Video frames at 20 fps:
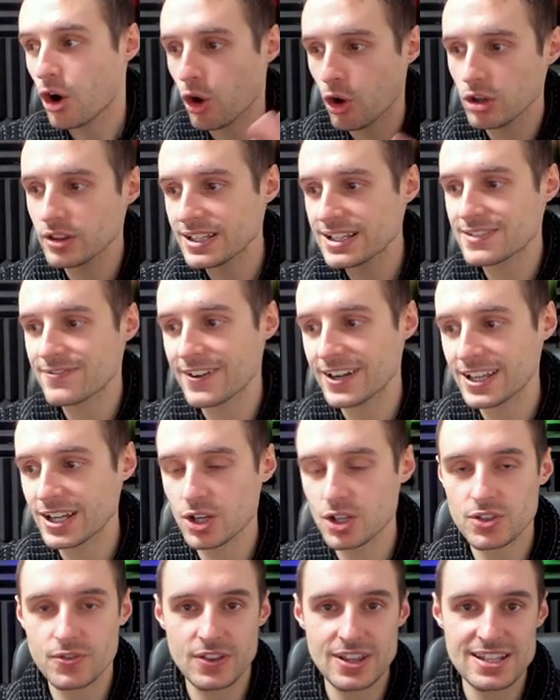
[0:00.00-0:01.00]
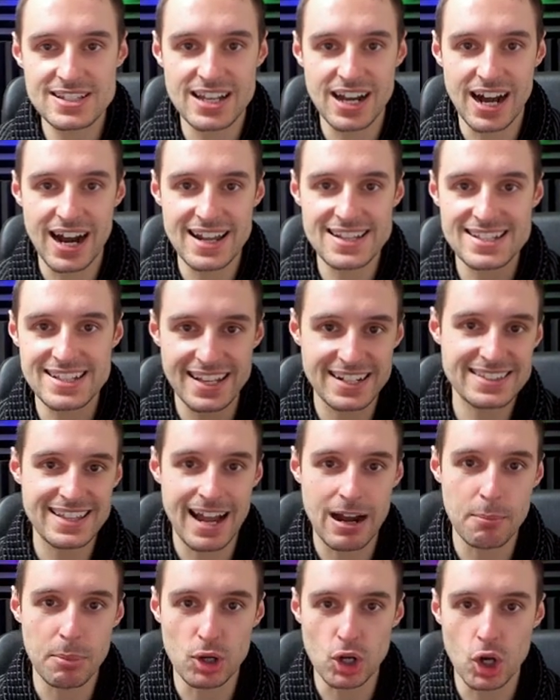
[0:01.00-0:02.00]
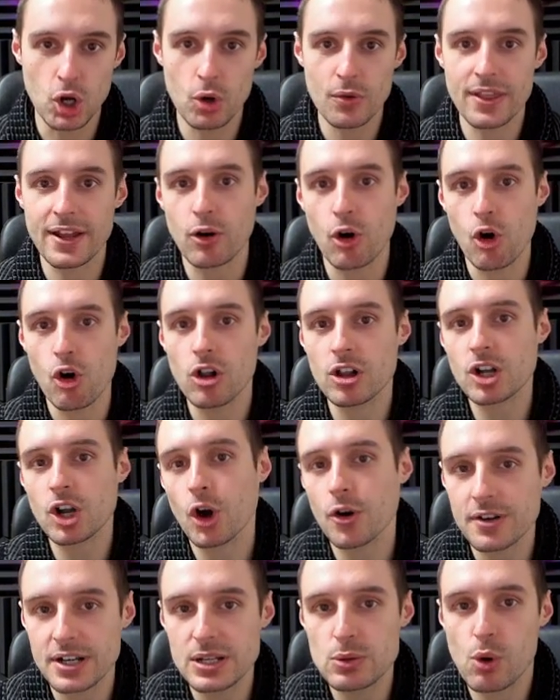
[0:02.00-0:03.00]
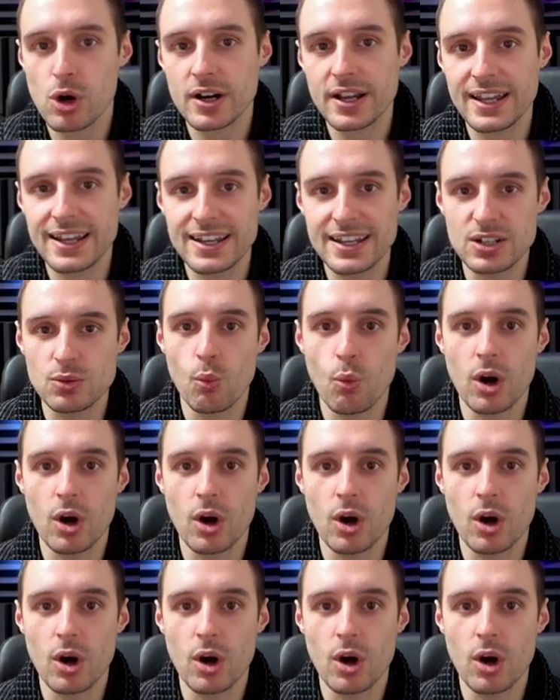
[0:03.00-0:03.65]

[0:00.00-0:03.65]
all these videos for these guides linked down below. They are all currently working in